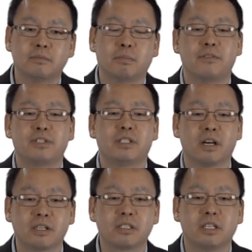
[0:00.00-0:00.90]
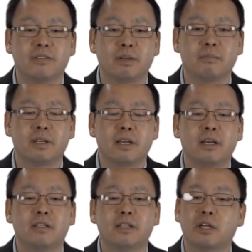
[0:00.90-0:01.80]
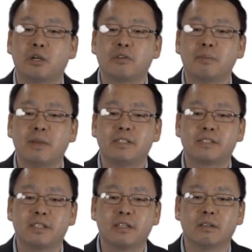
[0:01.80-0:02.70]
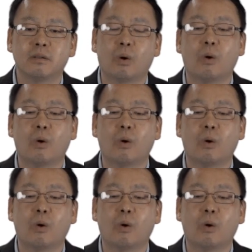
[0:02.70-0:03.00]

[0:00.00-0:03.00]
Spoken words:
but if she does leave him, let her remain single,